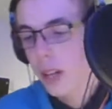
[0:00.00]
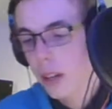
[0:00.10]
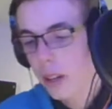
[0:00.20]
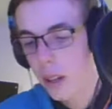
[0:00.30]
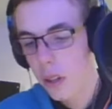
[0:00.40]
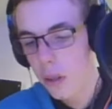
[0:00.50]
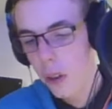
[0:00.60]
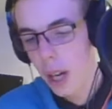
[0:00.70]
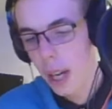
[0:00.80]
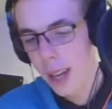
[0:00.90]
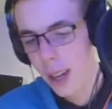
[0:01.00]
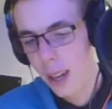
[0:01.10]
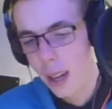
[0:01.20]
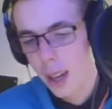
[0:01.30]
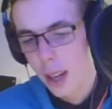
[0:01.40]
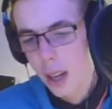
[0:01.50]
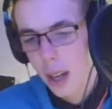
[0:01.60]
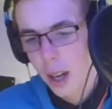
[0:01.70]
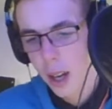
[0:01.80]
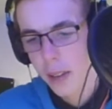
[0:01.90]
then, I'm going to try
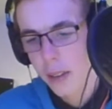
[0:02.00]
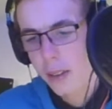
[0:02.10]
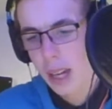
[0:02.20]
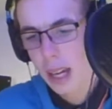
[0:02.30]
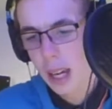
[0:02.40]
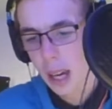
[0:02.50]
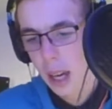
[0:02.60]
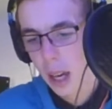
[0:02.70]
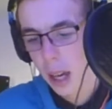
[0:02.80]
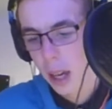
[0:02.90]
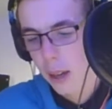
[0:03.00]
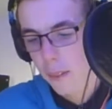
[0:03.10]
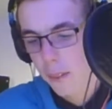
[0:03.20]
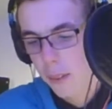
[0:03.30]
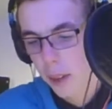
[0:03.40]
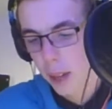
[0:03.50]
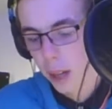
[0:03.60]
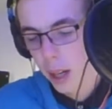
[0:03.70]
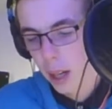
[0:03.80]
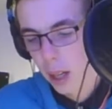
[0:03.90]
and see if
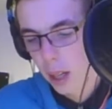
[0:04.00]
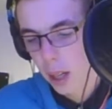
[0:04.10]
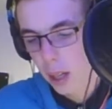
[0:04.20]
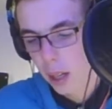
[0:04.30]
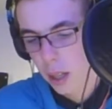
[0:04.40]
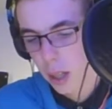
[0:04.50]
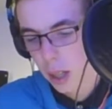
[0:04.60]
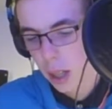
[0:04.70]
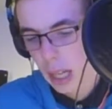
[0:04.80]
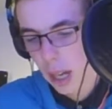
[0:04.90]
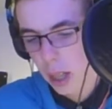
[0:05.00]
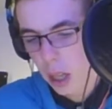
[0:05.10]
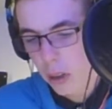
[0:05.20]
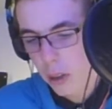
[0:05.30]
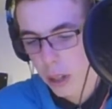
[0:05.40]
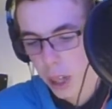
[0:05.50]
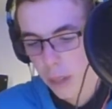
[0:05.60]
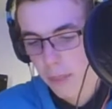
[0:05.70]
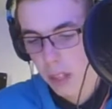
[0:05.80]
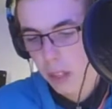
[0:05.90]
I can get you the
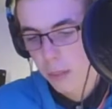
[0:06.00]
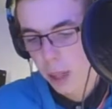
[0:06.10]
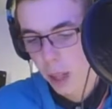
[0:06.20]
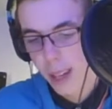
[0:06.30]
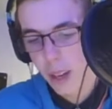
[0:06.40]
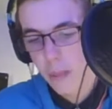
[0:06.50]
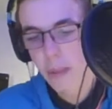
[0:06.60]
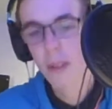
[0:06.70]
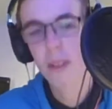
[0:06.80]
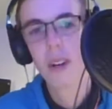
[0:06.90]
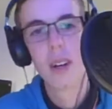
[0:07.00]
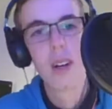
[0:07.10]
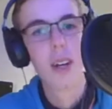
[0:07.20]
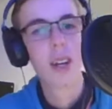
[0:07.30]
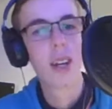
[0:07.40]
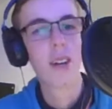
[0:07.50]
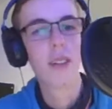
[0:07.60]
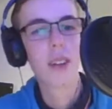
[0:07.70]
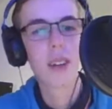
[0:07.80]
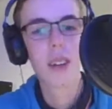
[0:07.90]
championship lineup or
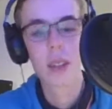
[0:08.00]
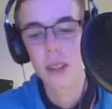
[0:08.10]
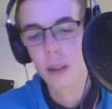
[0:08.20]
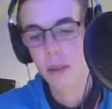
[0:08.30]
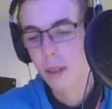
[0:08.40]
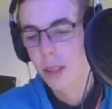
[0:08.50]
the